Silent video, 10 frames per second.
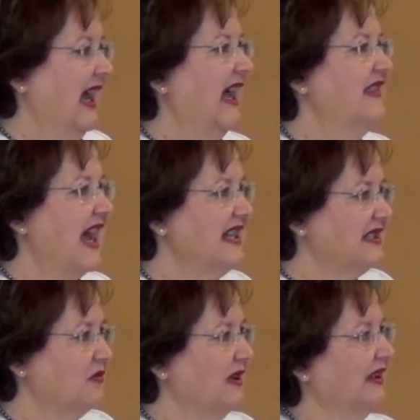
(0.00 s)
And
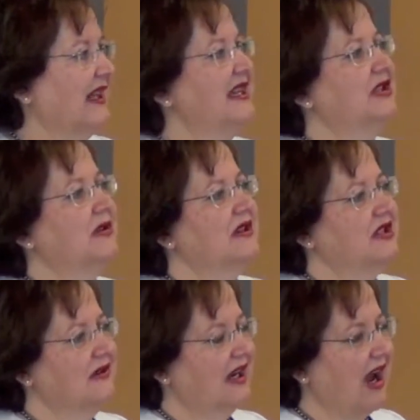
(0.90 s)
that's what led to it.
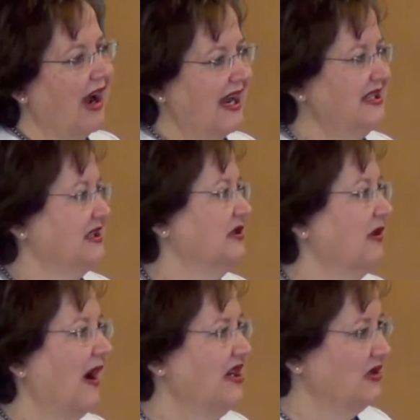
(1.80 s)
During high
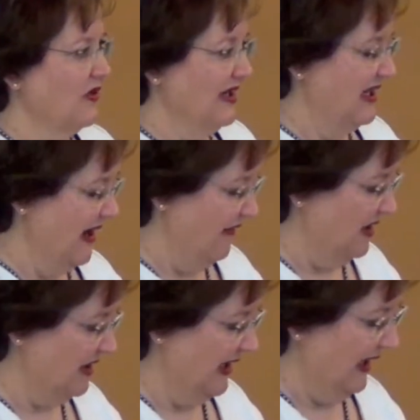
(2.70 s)
school, I joined
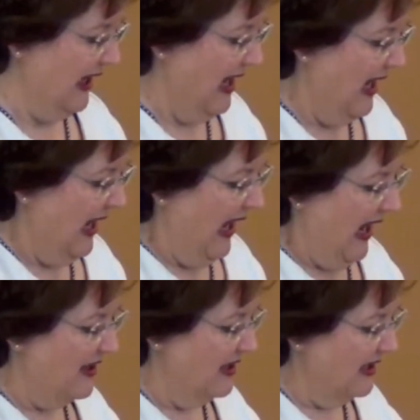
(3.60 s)
everything.
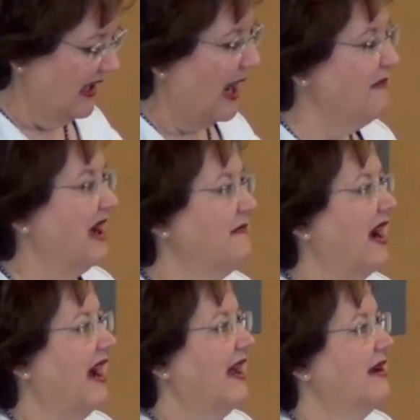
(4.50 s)
And then I met
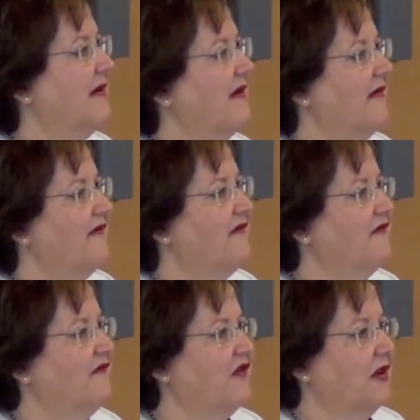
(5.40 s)

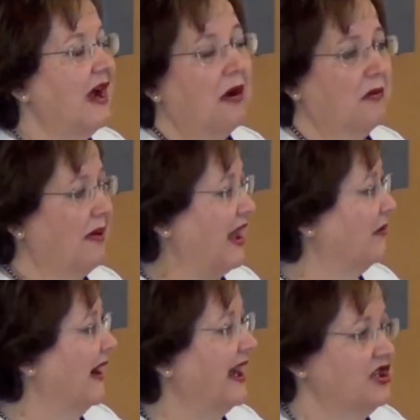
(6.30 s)
by
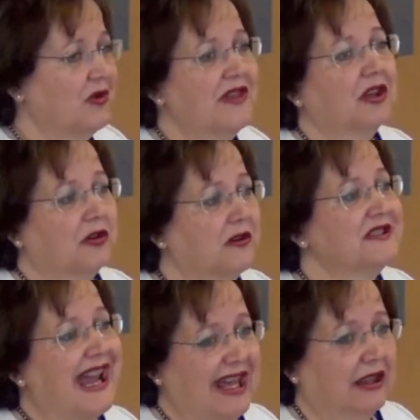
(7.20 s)
the way, I joined the
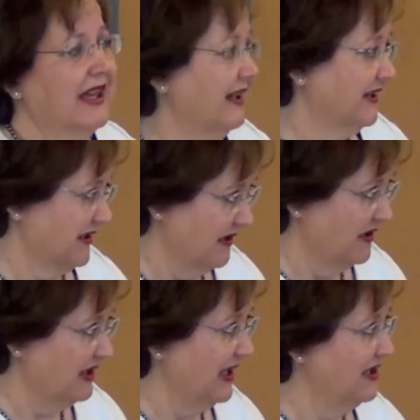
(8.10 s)
Girls Athletic
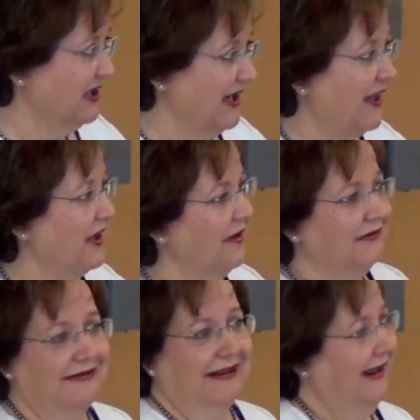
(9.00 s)
Association. I
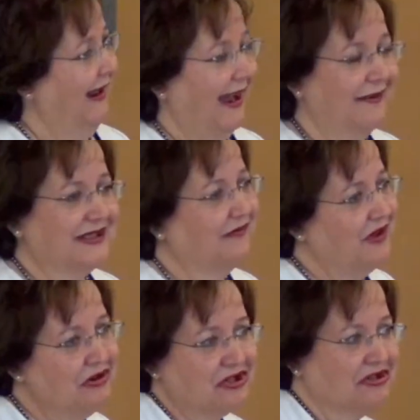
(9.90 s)
thought I was a
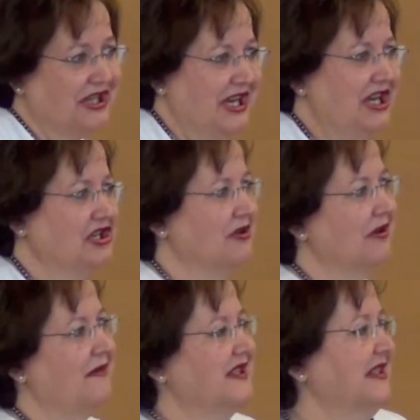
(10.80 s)
future
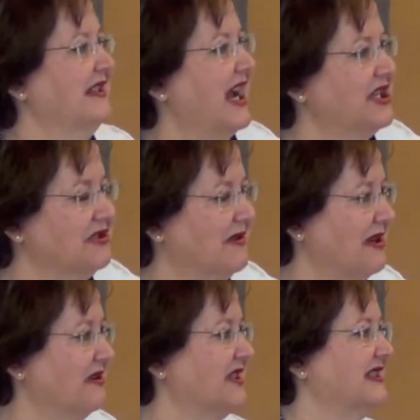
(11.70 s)
teacher. I was in National
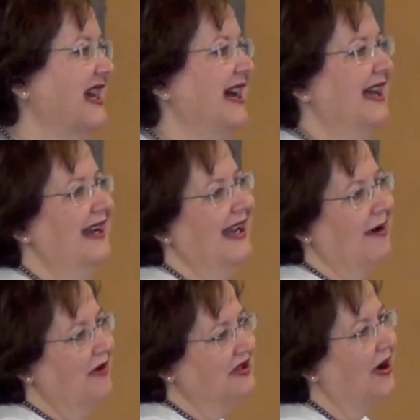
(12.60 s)
Honor Society.
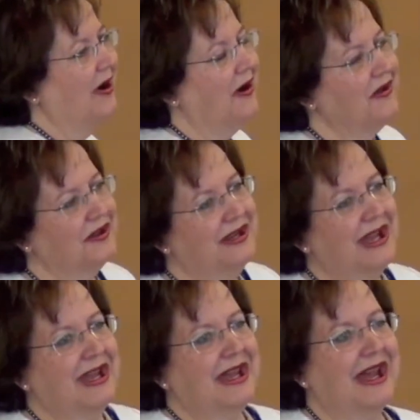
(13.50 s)
I went to all of the
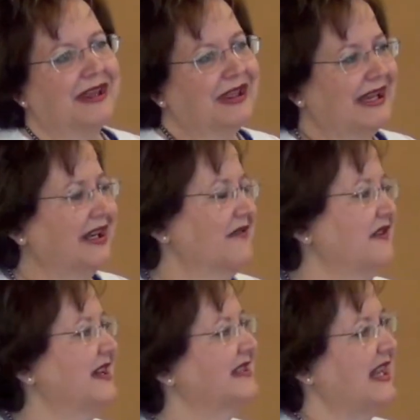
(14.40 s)
athletic
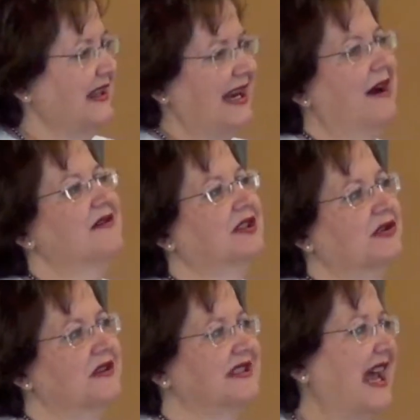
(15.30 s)
events, and then I was
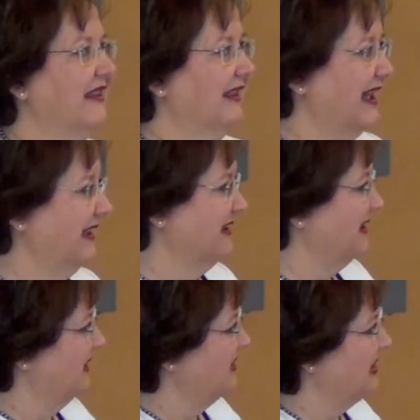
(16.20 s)
Girls Athletic
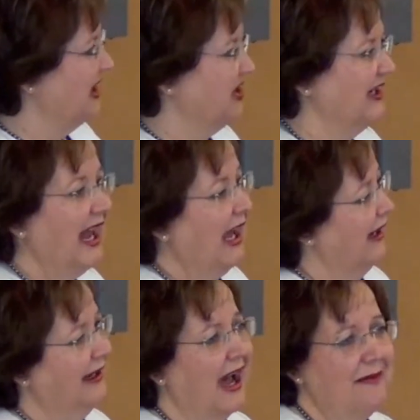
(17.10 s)
Association.
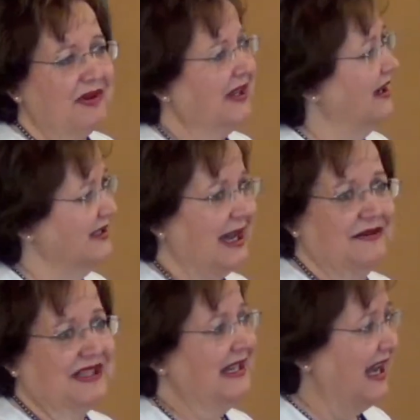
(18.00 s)
Not because I
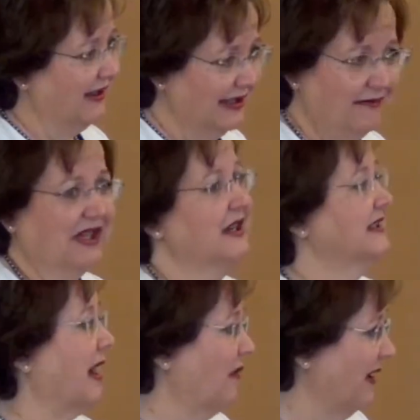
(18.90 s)
was an athlete,
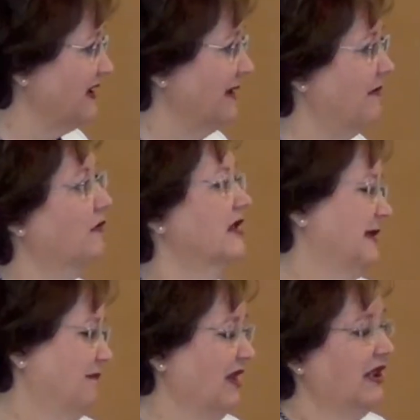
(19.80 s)
because I wasn't,
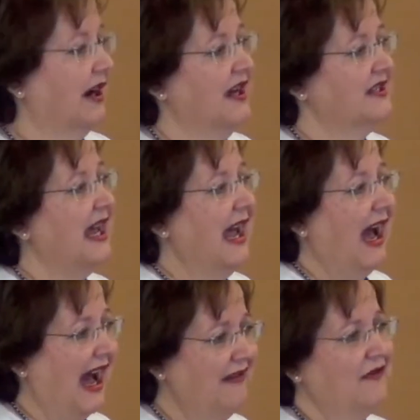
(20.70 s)
was because
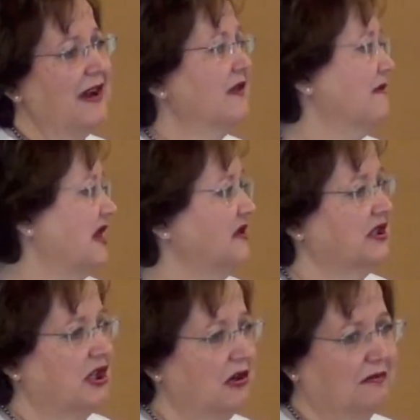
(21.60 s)
I found the
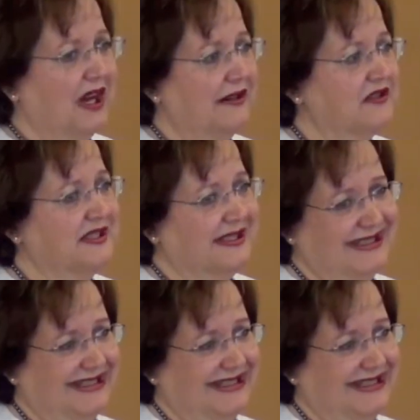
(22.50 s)
most Coke bottles to